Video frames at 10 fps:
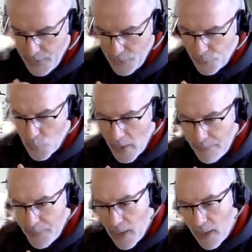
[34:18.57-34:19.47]
one
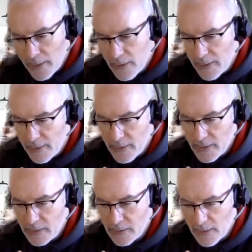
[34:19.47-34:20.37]
part that
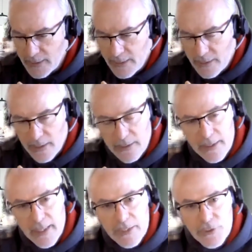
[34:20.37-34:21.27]
does exist
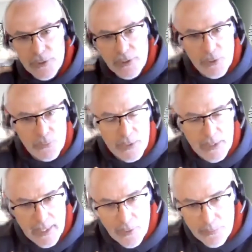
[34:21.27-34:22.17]
in Azure that you wouldn't
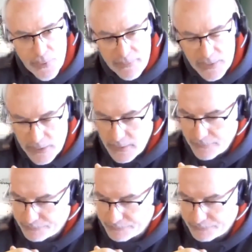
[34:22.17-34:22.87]
get on premises